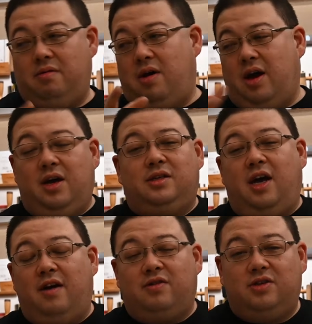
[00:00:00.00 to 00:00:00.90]
I guess I
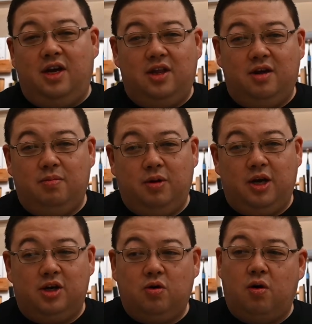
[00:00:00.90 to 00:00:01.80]
have to say the
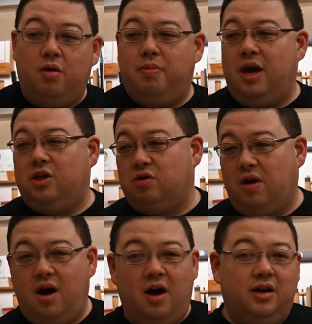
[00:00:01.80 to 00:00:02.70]
obligatory
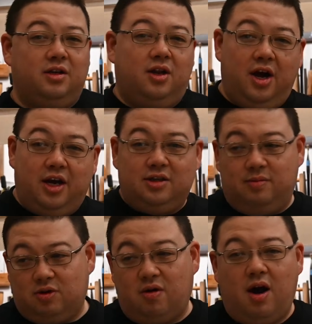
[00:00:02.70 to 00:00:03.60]
Patreon, like,
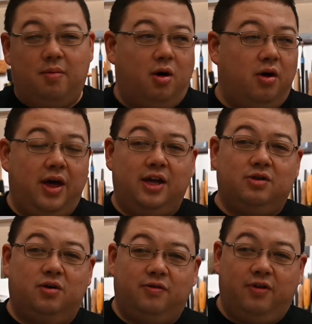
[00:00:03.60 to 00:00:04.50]
subscribe, all that
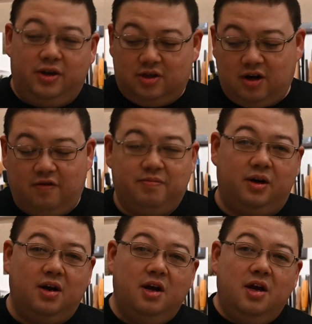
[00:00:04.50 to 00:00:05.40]
sort of fun stuff.
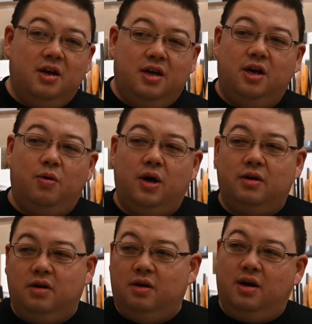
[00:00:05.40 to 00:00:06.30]
But you know what?
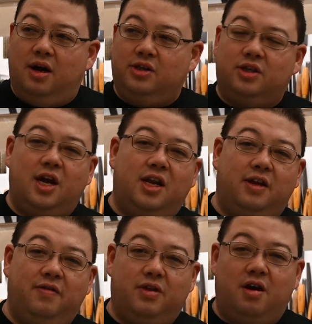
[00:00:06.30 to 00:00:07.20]
I'll just kind of
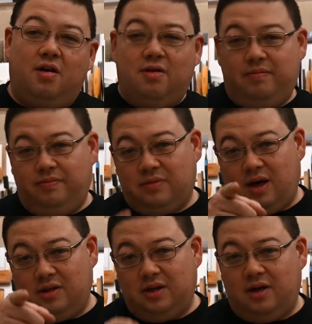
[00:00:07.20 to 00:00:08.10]
leave it there.
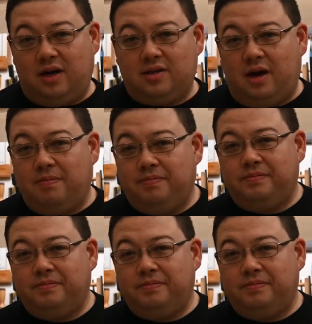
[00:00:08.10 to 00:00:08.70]
I'll see you next time.